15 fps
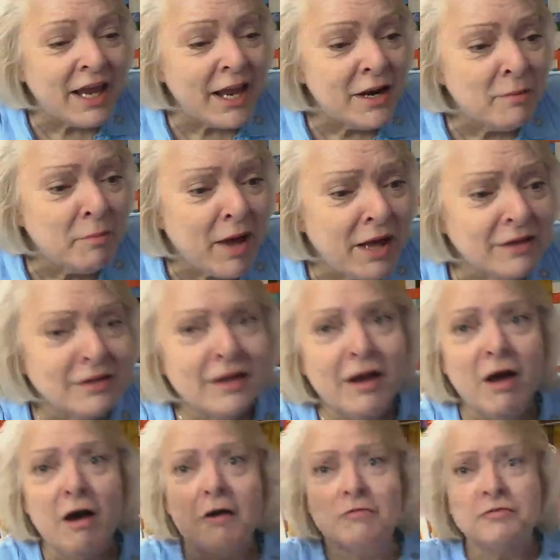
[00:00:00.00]
Nana by the
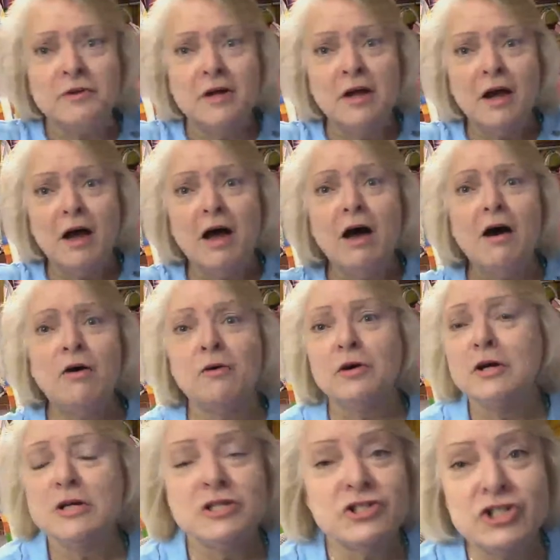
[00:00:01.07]
Gulf. Oh,